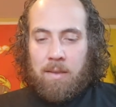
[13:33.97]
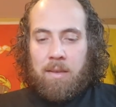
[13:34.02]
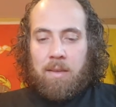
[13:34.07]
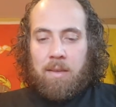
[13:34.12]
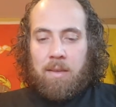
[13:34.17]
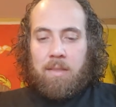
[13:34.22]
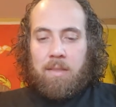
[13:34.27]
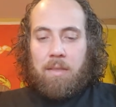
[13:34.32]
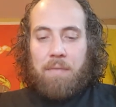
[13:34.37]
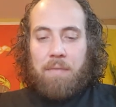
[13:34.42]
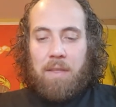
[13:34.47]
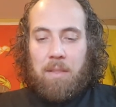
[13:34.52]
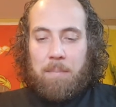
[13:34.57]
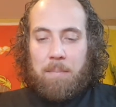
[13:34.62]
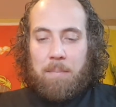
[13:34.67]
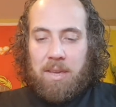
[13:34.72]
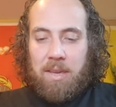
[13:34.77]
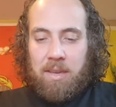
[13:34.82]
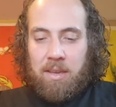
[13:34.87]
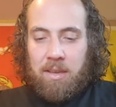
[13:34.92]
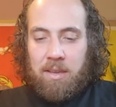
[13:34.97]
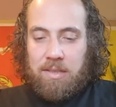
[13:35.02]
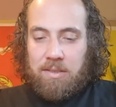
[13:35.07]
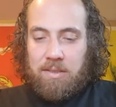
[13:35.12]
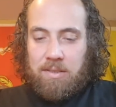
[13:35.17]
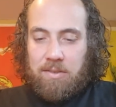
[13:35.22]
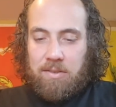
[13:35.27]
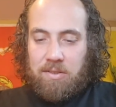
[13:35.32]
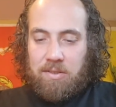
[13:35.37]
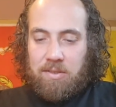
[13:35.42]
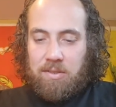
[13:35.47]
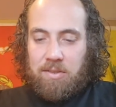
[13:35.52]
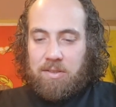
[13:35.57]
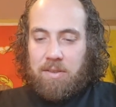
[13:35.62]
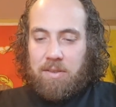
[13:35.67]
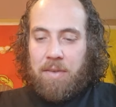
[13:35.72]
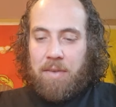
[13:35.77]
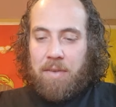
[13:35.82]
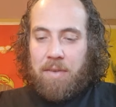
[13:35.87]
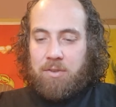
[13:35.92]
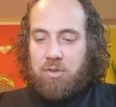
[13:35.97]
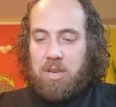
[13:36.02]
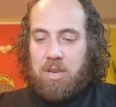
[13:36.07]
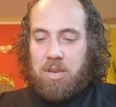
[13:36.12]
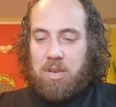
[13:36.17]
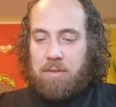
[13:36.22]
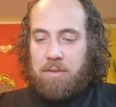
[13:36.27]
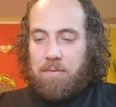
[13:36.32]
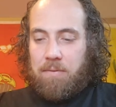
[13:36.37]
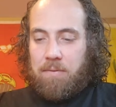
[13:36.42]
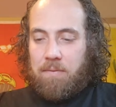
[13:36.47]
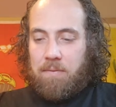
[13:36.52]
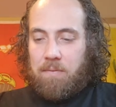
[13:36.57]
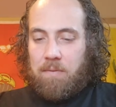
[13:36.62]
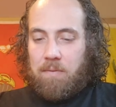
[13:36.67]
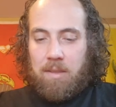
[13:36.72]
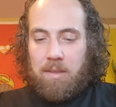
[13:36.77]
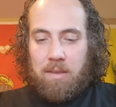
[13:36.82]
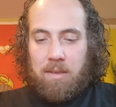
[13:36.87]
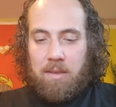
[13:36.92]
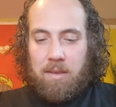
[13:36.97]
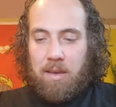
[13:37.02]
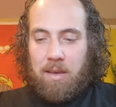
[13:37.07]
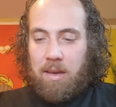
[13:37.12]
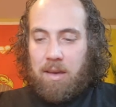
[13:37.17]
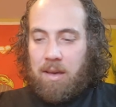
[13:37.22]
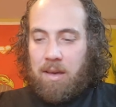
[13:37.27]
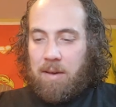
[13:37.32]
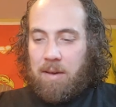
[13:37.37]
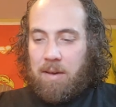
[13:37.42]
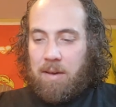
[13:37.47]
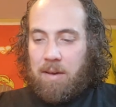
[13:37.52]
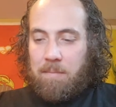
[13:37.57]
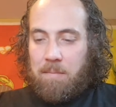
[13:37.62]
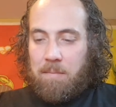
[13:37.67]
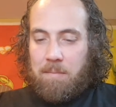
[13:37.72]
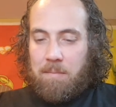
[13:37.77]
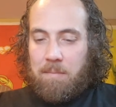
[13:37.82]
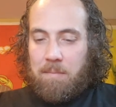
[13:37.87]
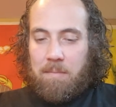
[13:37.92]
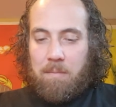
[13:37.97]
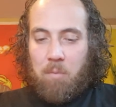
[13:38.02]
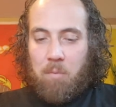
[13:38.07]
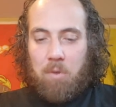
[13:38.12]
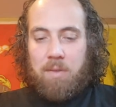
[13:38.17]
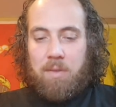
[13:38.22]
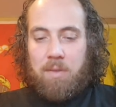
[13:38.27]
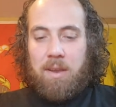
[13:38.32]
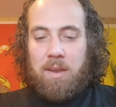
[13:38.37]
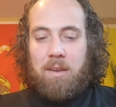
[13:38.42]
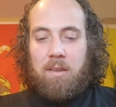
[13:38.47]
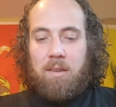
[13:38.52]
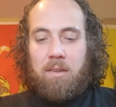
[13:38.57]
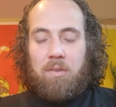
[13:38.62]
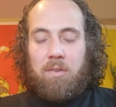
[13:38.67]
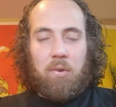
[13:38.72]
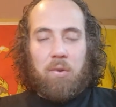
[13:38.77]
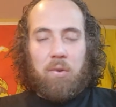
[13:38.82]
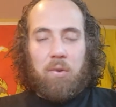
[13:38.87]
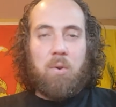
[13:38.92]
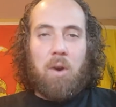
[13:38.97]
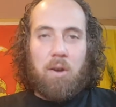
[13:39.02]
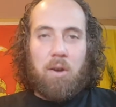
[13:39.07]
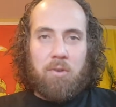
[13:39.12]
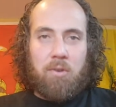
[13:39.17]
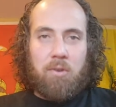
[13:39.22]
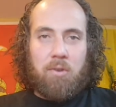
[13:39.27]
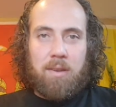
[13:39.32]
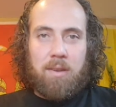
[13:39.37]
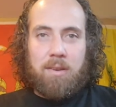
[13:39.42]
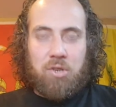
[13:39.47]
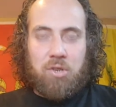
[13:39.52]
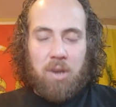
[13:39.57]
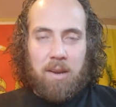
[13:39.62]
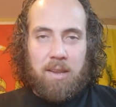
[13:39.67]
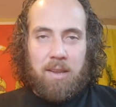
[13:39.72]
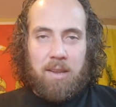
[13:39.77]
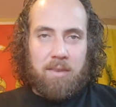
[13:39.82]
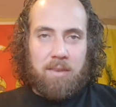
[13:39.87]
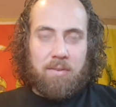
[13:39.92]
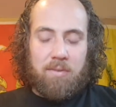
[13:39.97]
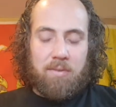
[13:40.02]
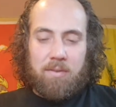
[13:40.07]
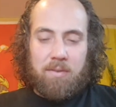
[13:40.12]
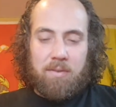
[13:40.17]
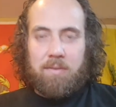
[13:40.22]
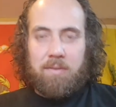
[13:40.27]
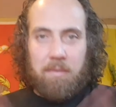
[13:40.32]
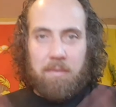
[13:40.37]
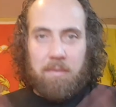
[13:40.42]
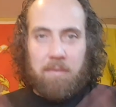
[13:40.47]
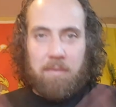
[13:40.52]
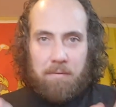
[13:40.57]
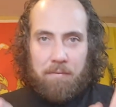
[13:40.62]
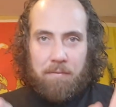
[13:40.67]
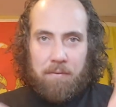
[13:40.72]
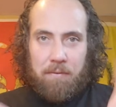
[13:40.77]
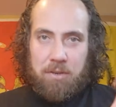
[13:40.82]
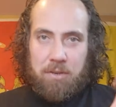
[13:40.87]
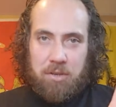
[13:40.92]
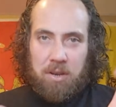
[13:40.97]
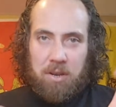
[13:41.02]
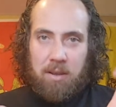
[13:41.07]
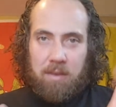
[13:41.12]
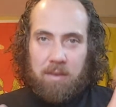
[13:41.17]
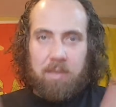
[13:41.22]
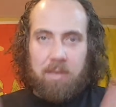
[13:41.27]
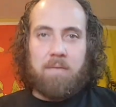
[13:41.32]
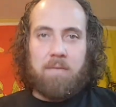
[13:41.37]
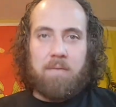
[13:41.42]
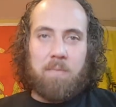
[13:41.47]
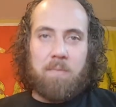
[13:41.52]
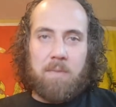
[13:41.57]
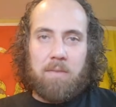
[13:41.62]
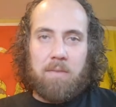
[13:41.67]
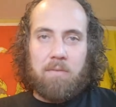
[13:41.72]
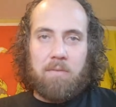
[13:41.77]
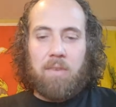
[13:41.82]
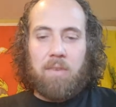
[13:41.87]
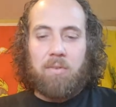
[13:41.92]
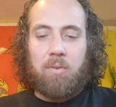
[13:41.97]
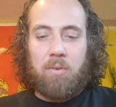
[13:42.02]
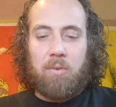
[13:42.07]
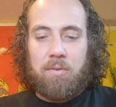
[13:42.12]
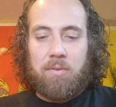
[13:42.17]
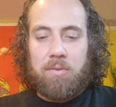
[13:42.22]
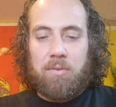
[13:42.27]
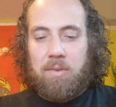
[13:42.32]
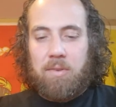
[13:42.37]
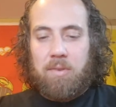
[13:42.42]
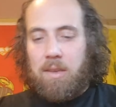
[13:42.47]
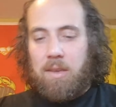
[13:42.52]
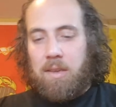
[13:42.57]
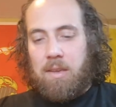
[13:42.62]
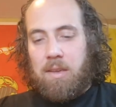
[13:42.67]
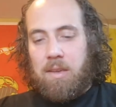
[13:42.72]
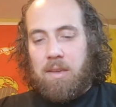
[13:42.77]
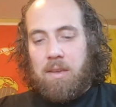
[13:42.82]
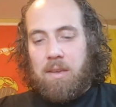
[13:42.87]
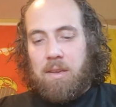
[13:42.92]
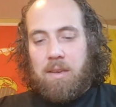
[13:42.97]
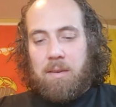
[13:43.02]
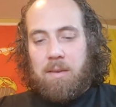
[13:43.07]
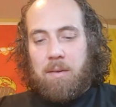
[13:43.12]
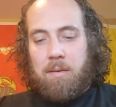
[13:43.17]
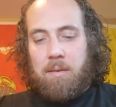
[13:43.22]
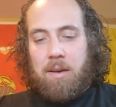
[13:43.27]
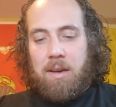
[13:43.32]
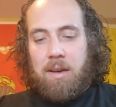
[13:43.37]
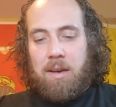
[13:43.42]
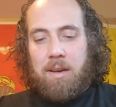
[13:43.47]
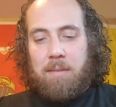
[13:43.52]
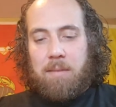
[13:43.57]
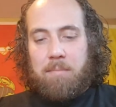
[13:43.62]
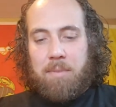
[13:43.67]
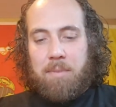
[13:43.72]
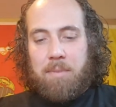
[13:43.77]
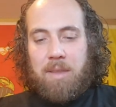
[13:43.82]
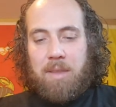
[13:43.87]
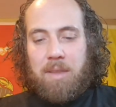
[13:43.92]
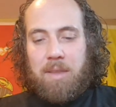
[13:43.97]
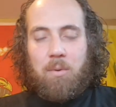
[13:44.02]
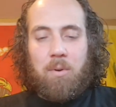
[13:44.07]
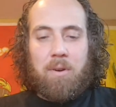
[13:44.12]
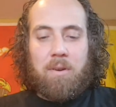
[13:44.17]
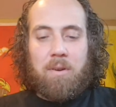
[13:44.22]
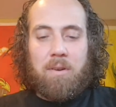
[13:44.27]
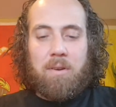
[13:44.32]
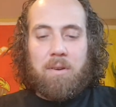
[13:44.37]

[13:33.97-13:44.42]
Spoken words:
The Philippines defense chief, more than 200 Chinese fishing vessels, but they were,